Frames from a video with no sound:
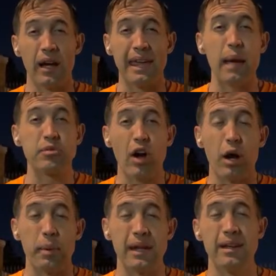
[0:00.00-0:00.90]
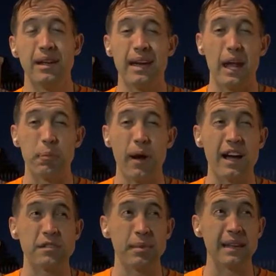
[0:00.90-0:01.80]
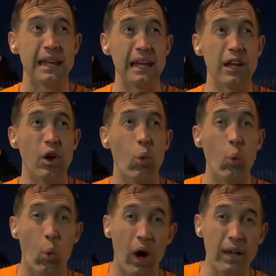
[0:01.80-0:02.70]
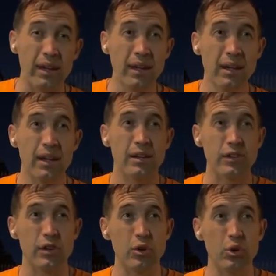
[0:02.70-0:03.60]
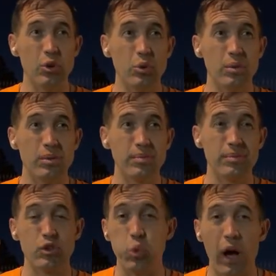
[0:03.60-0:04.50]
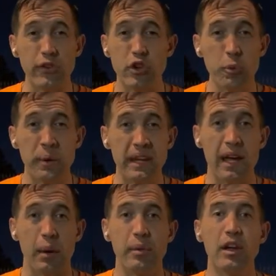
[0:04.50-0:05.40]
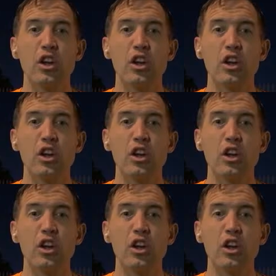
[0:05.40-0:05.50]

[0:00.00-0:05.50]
Camp Darby at approximately 1 to 2 p.m.